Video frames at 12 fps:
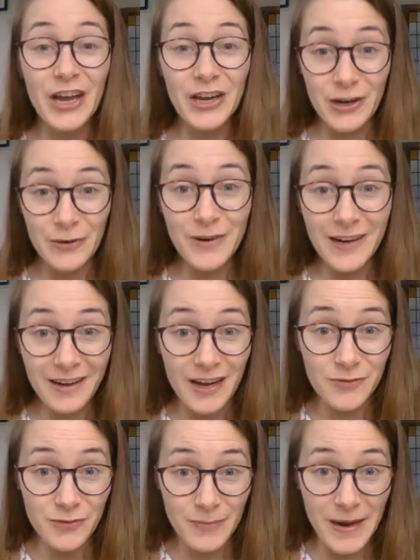You know what I
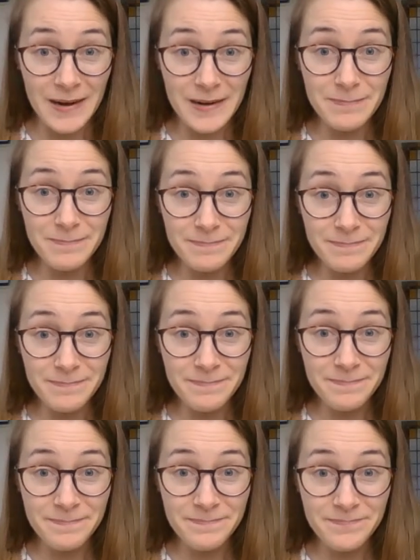got from him?
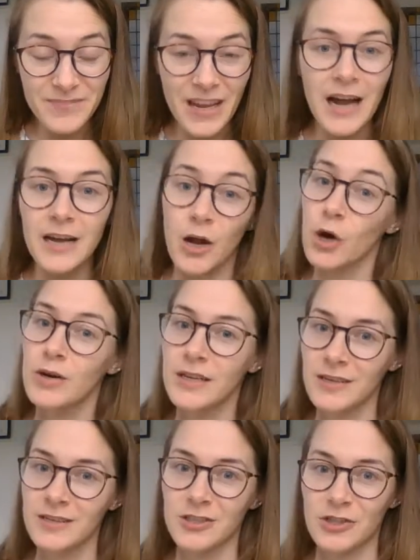I only
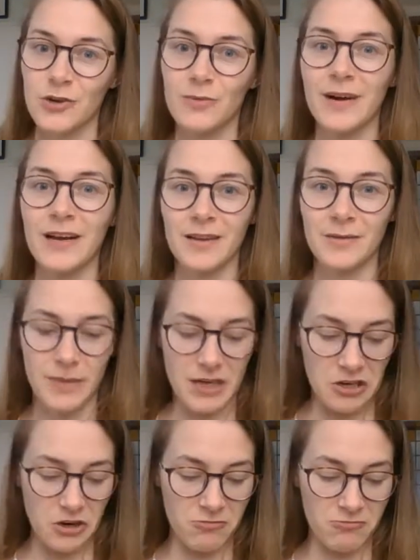gonna show my
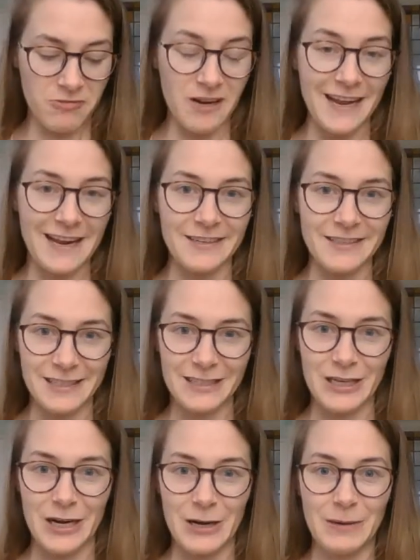yarn related
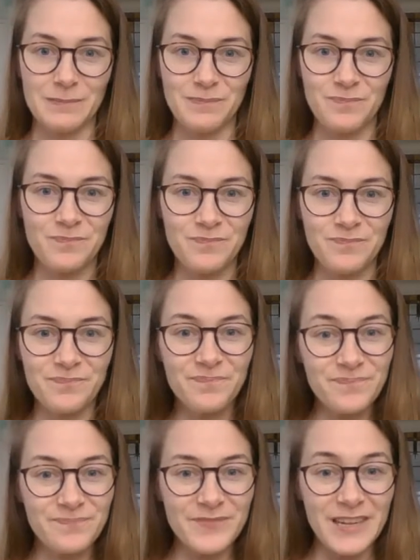
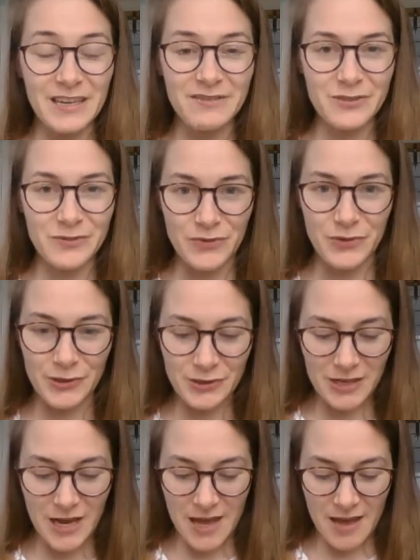gifts, of course.
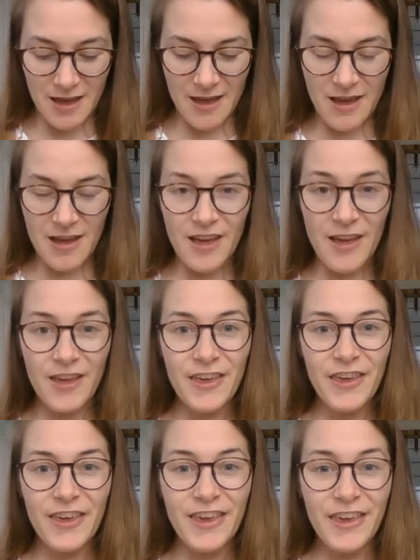
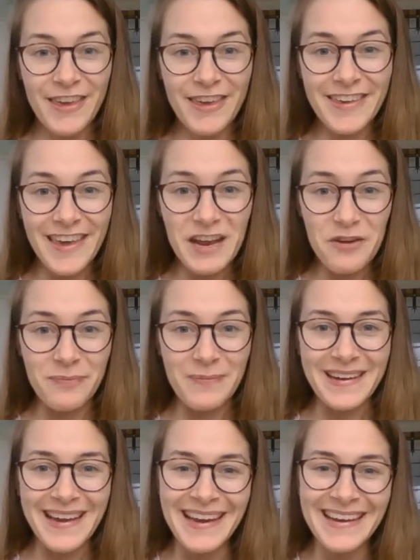He gave me